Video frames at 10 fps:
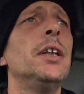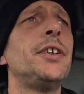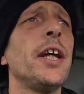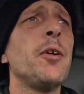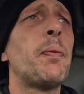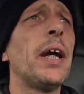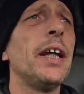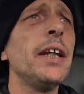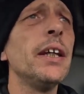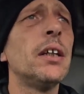
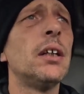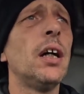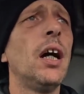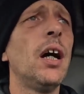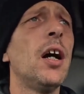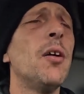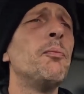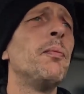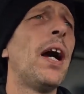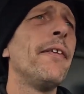GP,
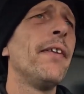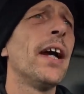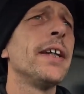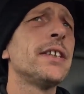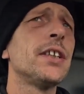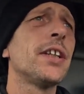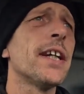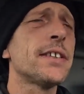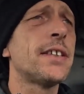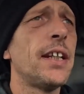and they
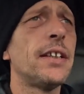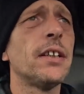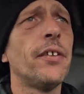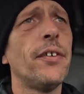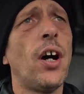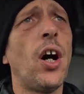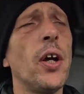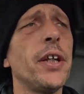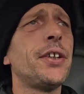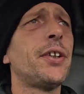suggested that
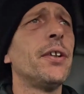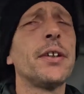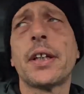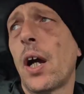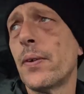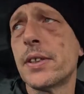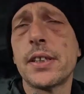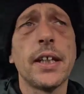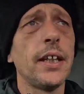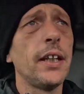I should go and
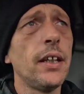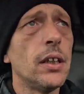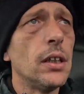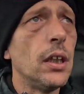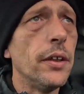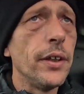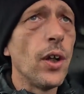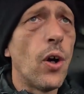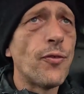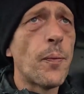see the
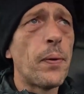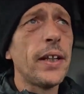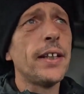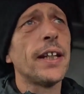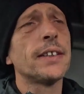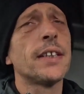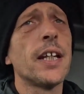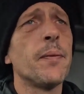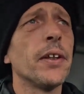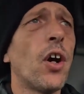orthopedics
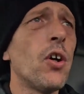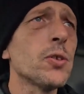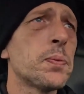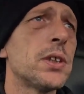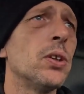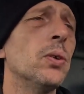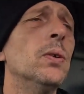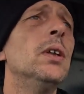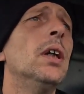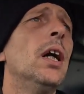team at the
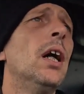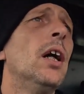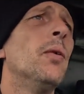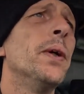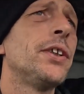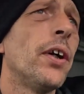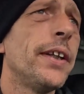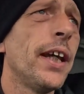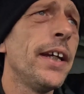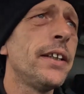hospital, which I
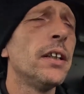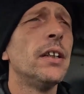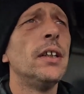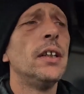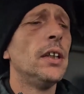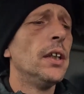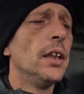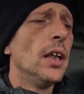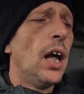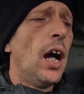did,
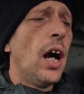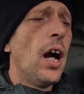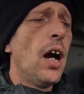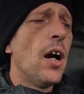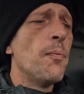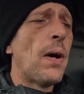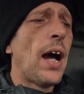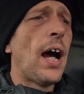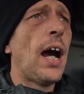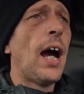and
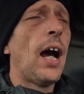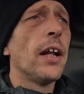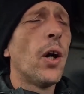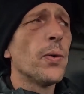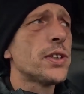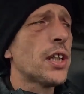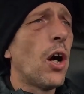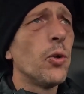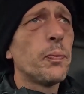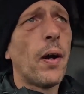I was
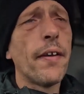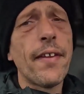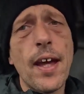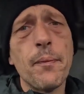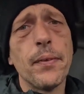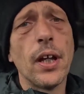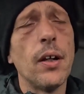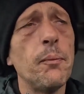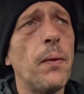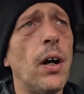told by them
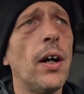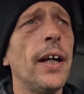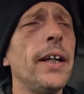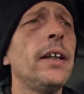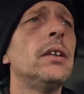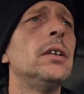that my